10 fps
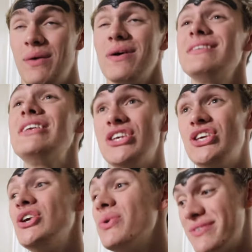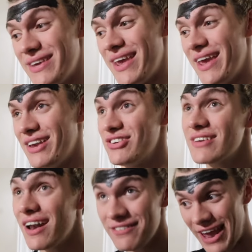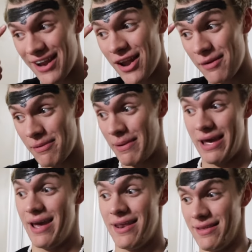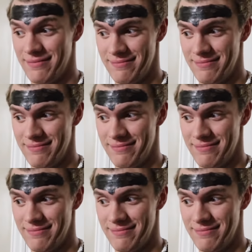I wasn't using it. It just kind of ended up on my head.